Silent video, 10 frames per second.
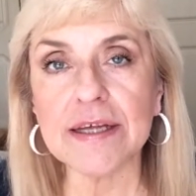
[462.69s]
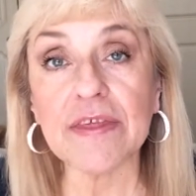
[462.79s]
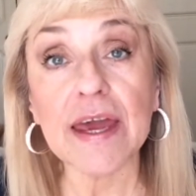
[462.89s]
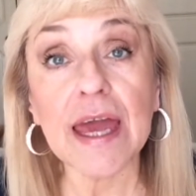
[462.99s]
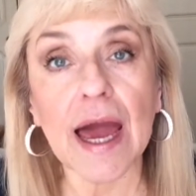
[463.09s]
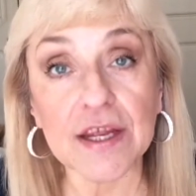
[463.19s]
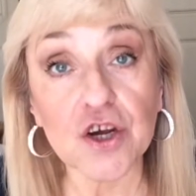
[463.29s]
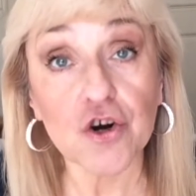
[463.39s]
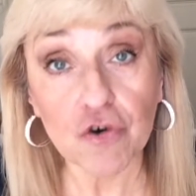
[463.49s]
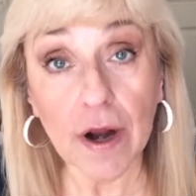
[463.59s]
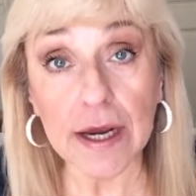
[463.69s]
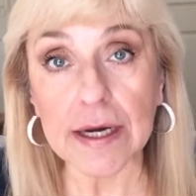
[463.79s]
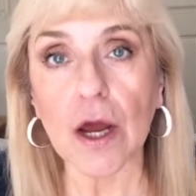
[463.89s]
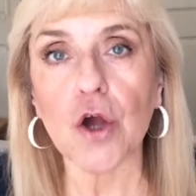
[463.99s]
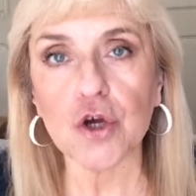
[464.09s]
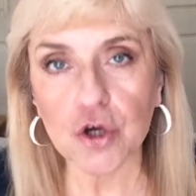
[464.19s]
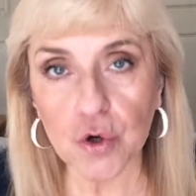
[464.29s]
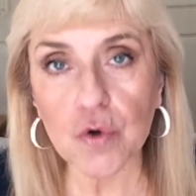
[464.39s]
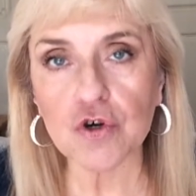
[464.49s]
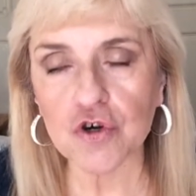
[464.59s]
they had a crane, a
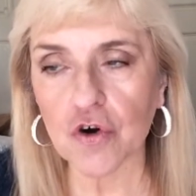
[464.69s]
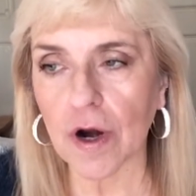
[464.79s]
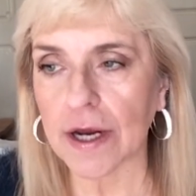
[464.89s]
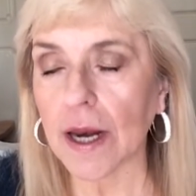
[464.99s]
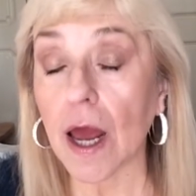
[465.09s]
huge crane.